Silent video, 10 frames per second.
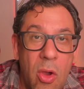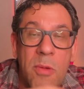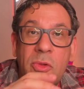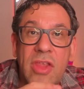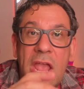
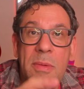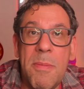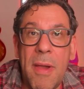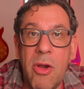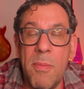almost
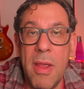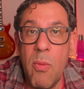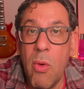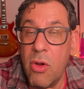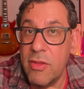every part of my
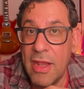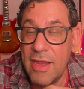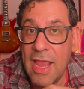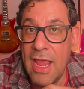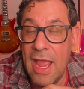work
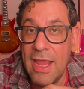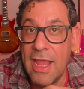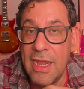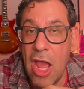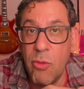that I
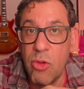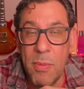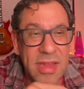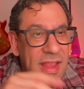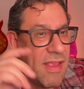can
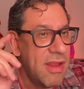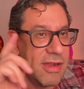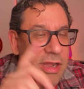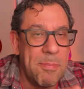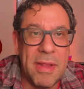automate,
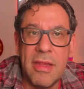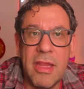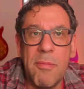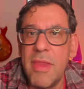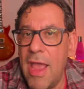repetitive